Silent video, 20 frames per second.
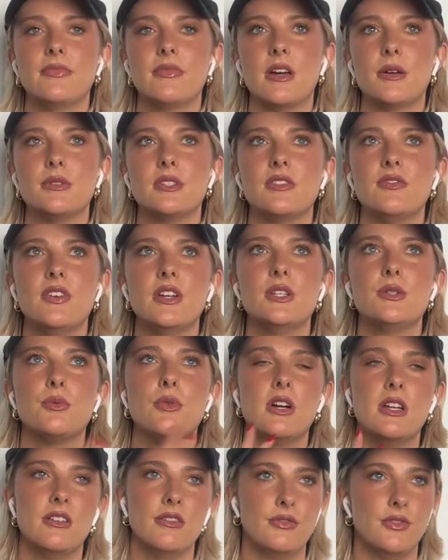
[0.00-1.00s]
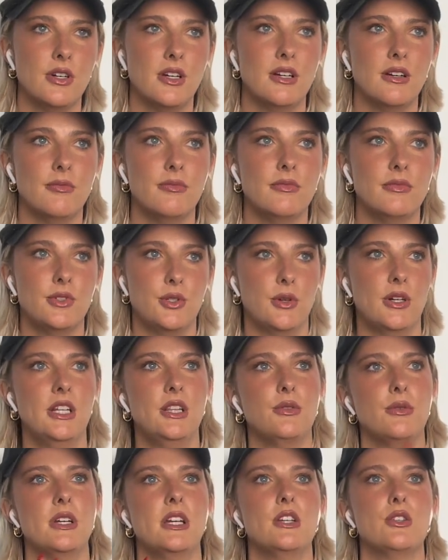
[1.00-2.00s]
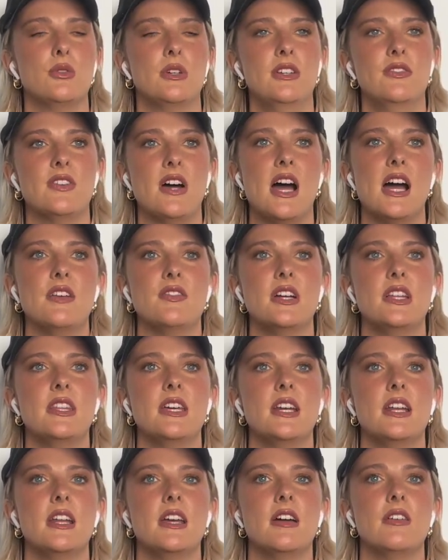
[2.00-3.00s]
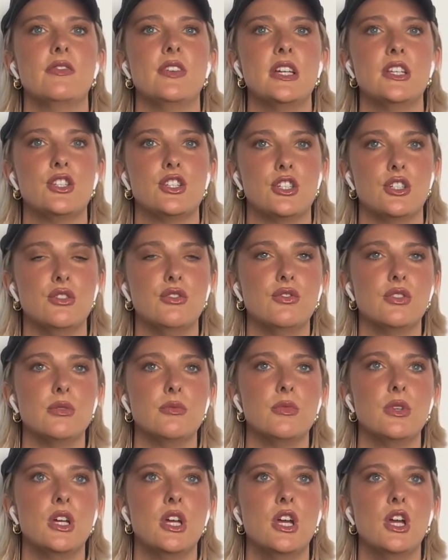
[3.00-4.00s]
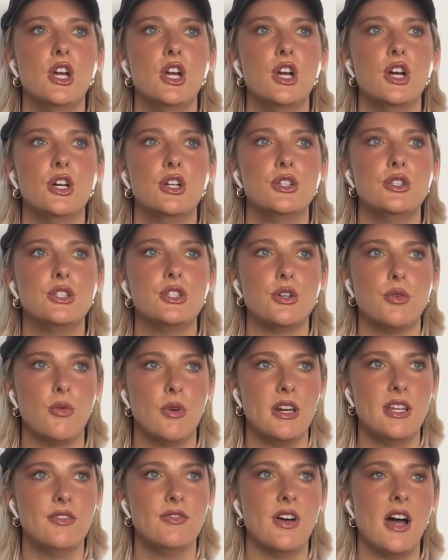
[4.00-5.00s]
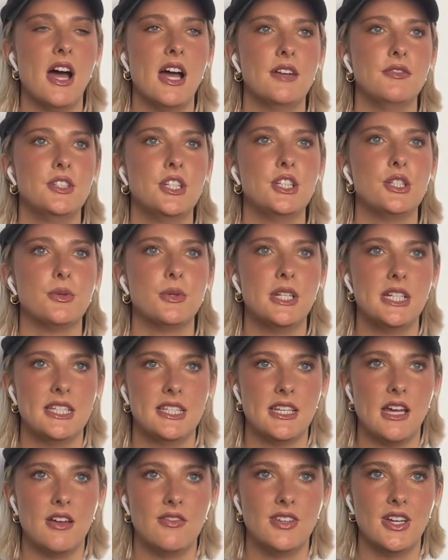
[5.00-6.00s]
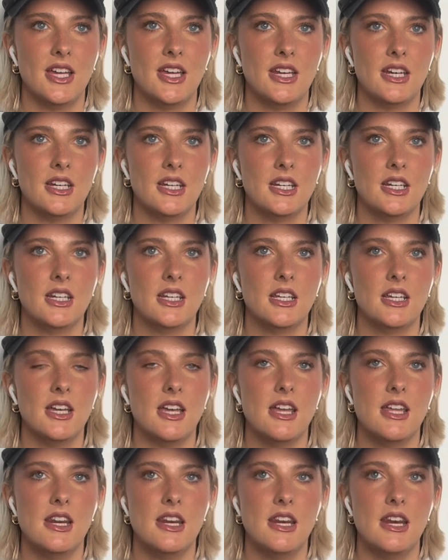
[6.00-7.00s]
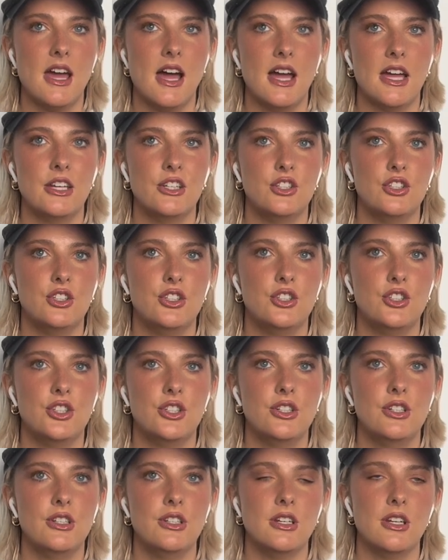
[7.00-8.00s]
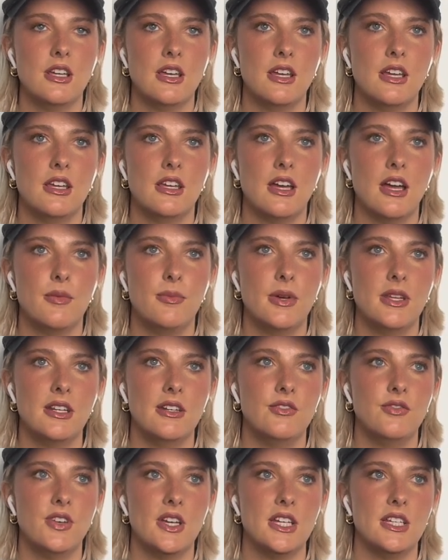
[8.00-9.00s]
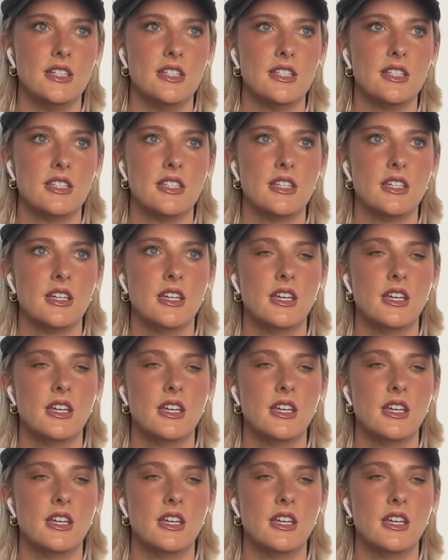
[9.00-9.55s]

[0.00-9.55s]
I was in phase 1 from 23 to 25, and then phase 2 from 25 to 27, and I have been in phase